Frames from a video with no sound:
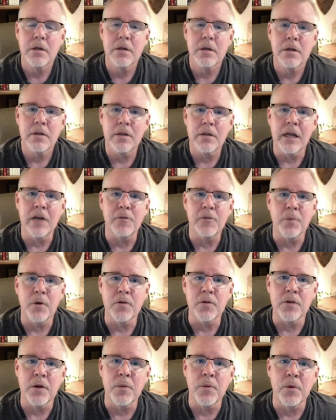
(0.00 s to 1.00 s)
It's the last
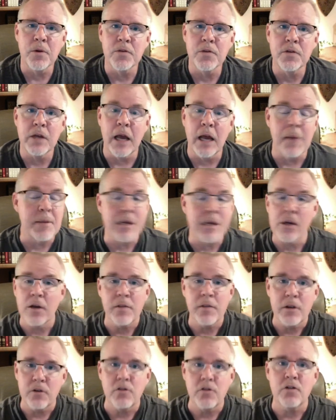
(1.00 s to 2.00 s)
person I want to see." I
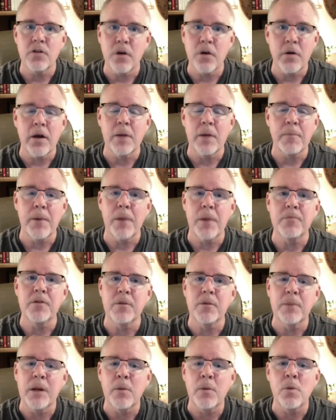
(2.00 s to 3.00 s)
mean, there's just all kind of problems there,
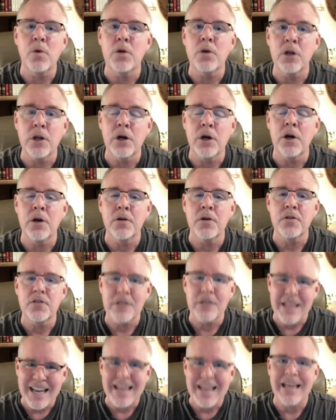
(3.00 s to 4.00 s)
but I want you to
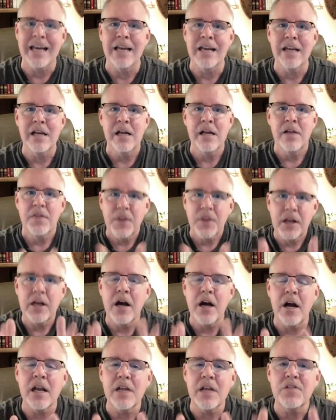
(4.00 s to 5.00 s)
understand that
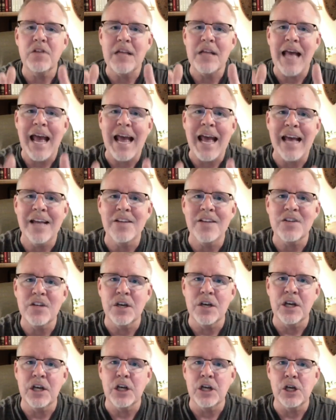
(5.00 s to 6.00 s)
God isn't
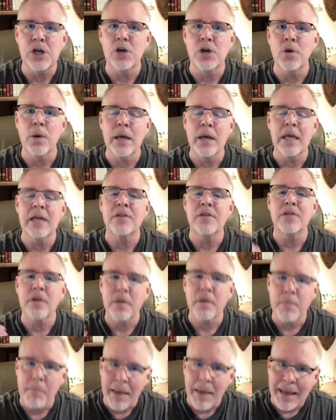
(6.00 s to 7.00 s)
asking you. He is
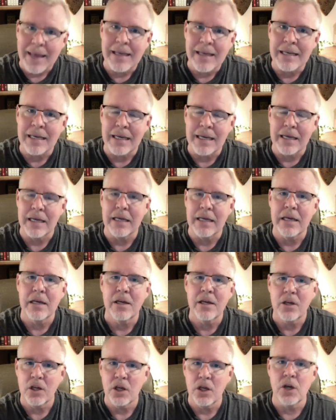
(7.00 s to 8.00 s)
commanding
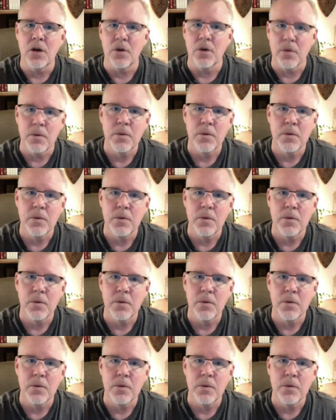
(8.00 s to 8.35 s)
you.